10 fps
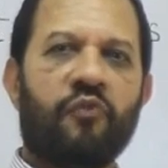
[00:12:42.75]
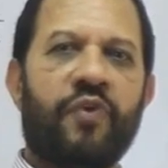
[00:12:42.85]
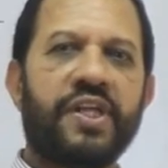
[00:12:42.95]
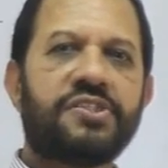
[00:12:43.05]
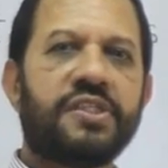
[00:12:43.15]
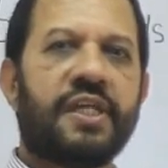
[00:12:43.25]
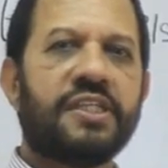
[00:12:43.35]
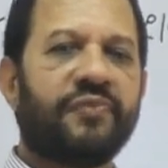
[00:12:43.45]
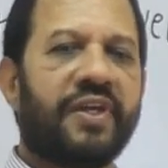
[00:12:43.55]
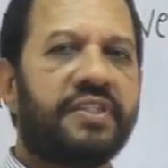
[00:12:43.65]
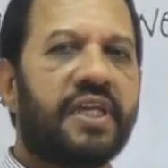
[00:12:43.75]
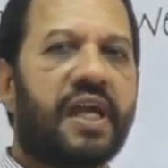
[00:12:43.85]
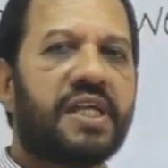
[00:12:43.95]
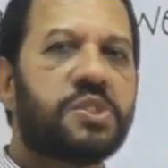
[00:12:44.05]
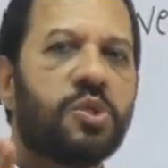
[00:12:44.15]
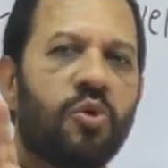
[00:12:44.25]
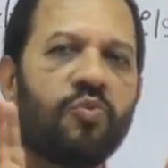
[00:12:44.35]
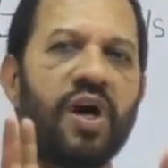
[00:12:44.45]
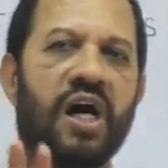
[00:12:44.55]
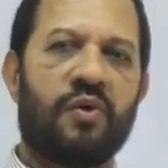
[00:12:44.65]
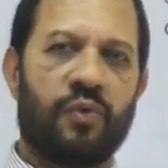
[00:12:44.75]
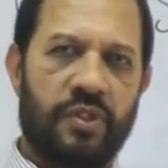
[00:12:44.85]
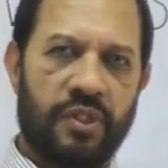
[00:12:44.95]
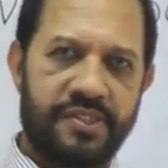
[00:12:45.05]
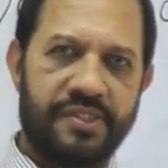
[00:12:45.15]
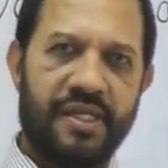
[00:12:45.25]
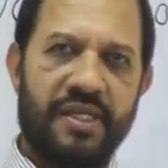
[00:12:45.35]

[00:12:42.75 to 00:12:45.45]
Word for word: which is when there are two vowels,